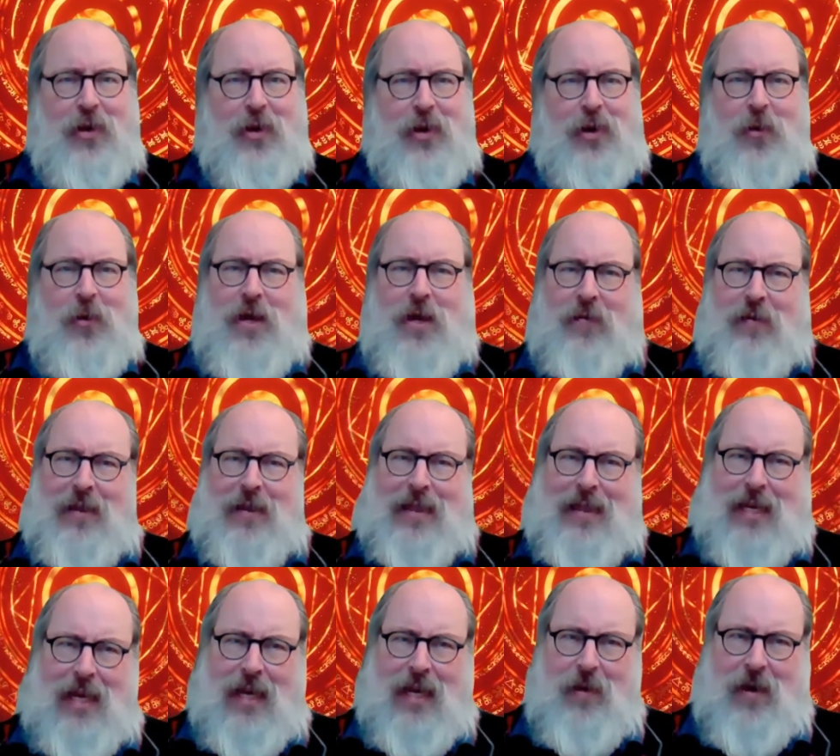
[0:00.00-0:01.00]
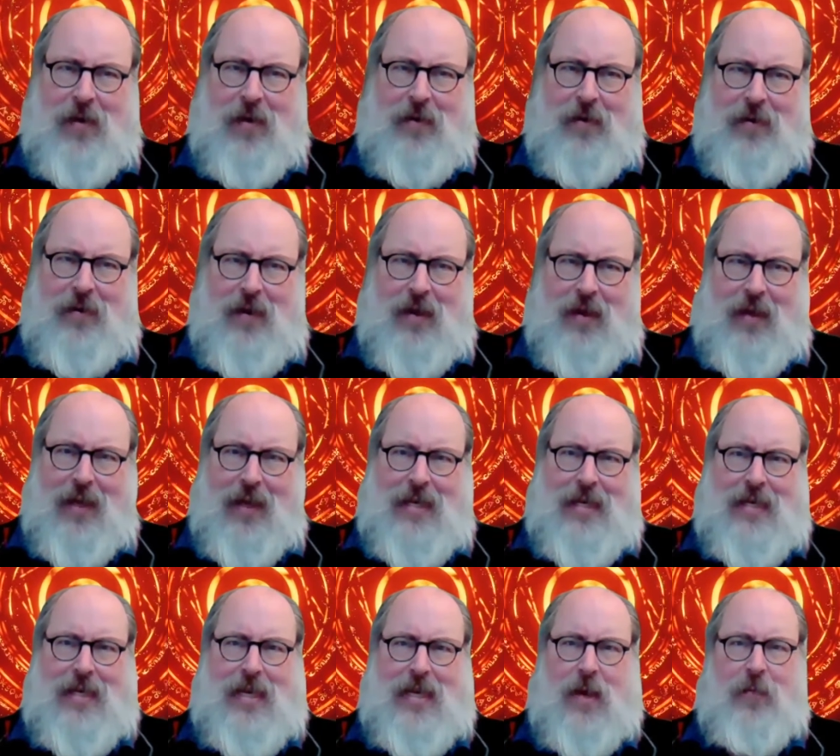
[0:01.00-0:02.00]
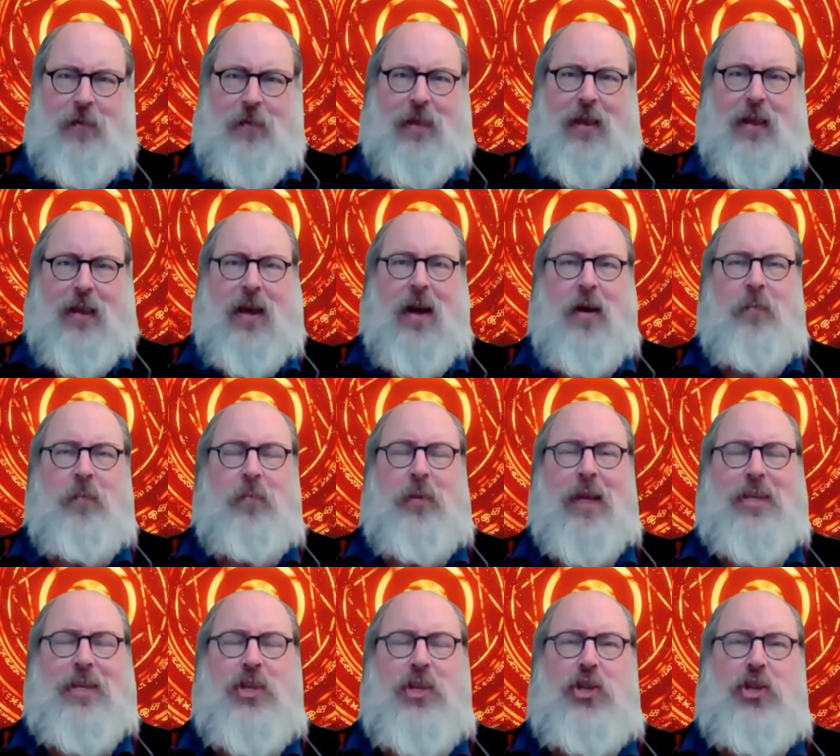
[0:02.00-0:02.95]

who would never think about denying any step of the complex